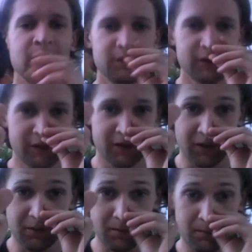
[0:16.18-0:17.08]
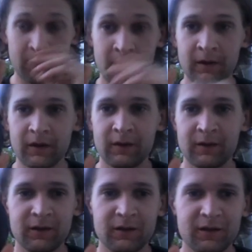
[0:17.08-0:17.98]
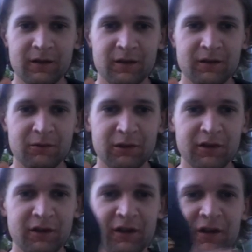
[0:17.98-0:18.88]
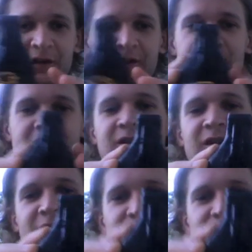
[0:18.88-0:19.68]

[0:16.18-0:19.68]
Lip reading: G sharp with as you can see,